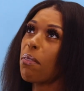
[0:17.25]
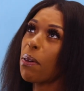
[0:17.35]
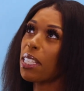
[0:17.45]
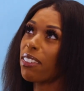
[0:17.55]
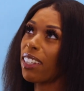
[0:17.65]
It
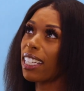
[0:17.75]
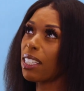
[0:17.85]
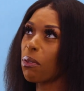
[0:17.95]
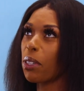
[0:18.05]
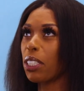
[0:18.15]
depends if like
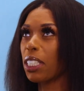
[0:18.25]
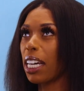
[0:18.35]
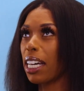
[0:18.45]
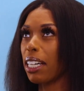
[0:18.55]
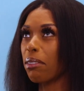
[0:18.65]
it's winter
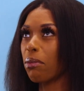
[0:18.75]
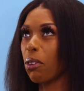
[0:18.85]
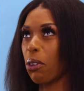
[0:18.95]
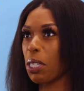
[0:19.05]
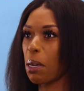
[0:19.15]
time
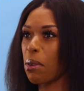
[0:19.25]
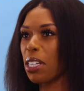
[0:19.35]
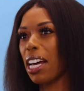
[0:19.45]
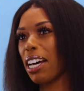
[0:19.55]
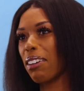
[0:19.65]
or
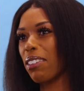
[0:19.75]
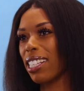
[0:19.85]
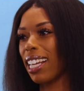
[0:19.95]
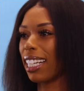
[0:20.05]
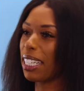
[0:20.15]
summertime.
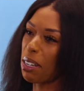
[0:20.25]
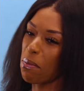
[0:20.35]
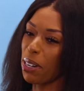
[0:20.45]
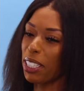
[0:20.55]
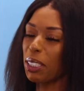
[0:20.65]
It's not a deal
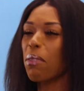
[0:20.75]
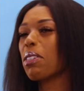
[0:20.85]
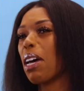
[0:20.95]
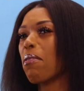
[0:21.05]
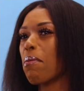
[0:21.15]
breaker.
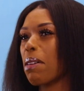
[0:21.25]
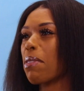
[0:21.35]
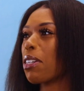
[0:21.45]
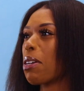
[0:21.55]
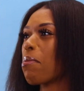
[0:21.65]
Summertime it might
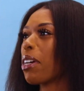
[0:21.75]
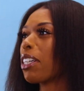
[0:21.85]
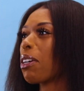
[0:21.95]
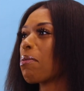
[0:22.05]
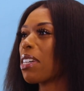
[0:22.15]
be a deal
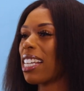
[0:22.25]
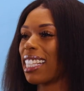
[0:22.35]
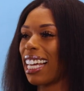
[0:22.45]
breaker though, because